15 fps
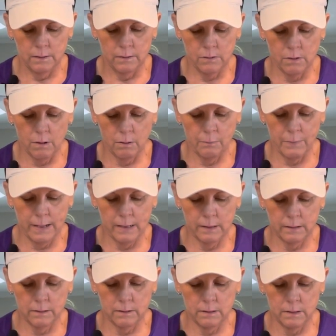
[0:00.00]
So make
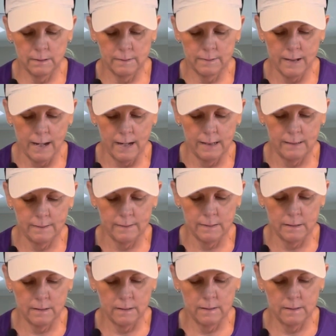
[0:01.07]
it good and tight.